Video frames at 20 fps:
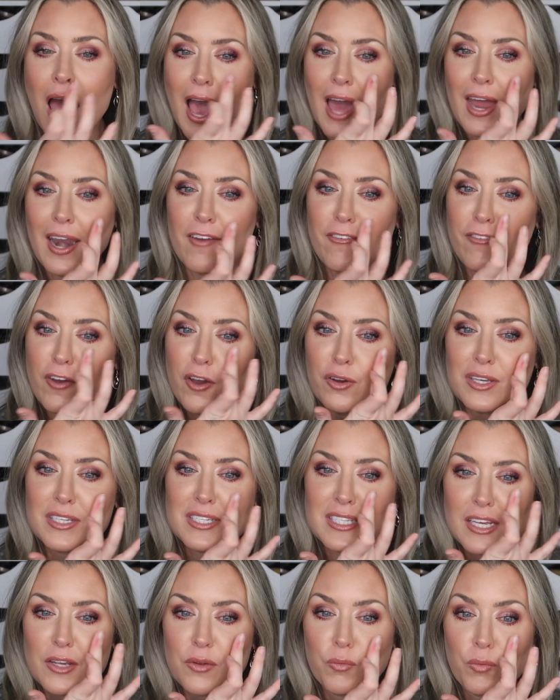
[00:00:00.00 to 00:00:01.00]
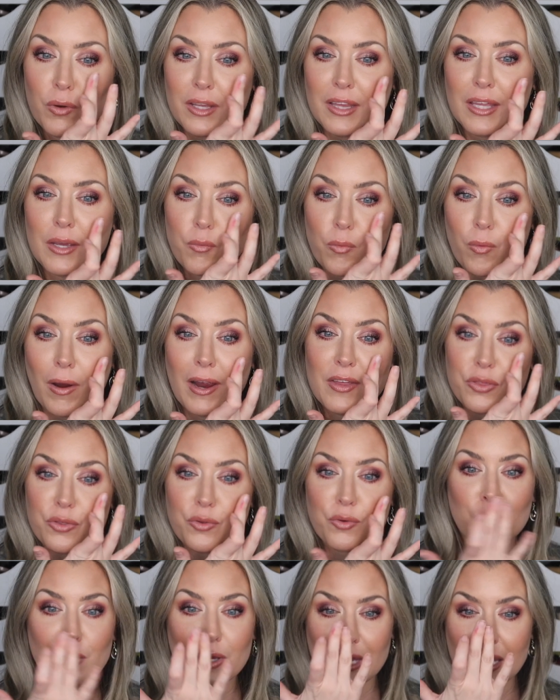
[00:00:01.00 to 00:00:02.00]
And I focus it really right
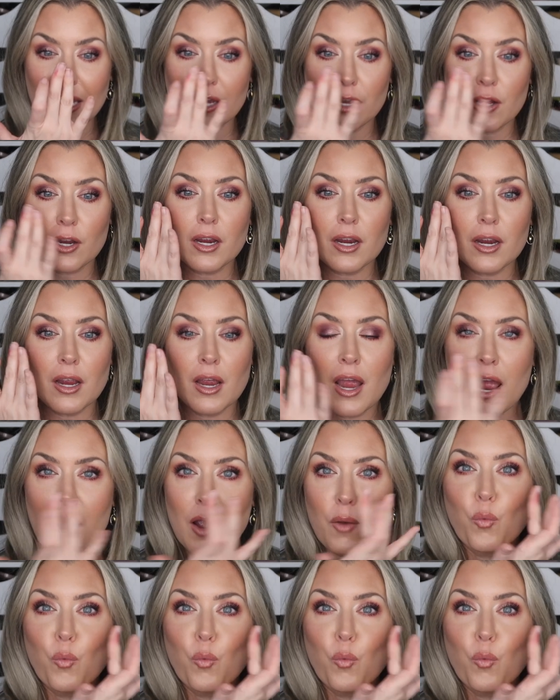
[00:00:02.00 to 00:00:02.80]
through here